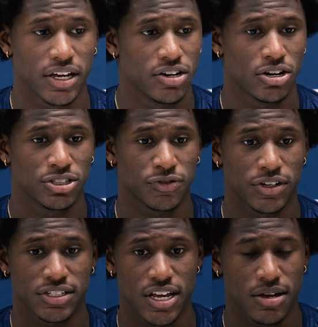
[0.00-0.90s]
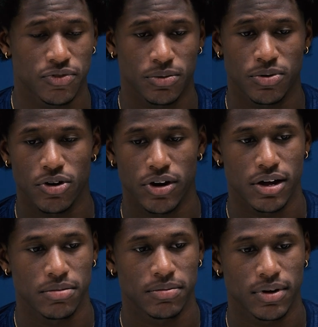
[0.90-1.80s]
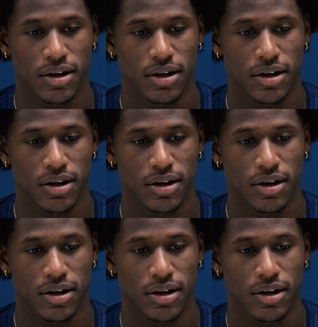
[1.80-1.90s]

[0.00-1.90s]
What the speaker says: you know, just for the team, for the program.